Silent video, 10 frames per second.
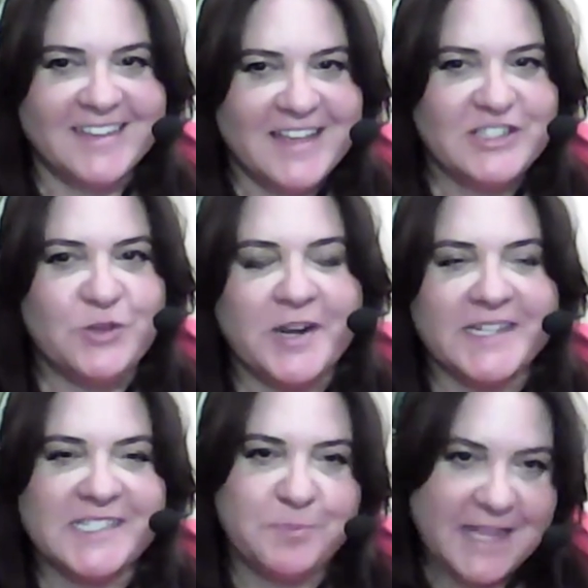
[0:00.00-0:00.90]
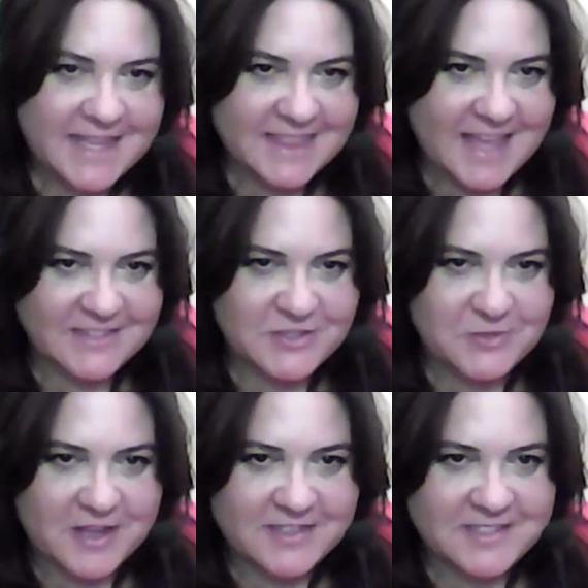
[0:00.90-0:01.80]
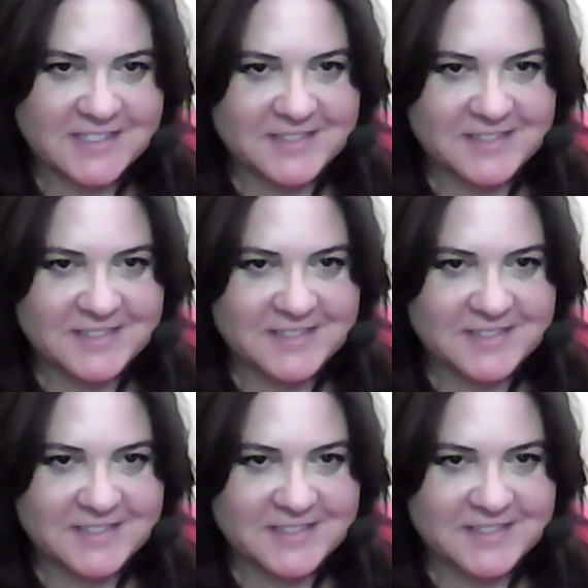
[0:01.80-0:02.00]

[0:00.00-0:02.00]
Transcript: Do you want to explain that to us?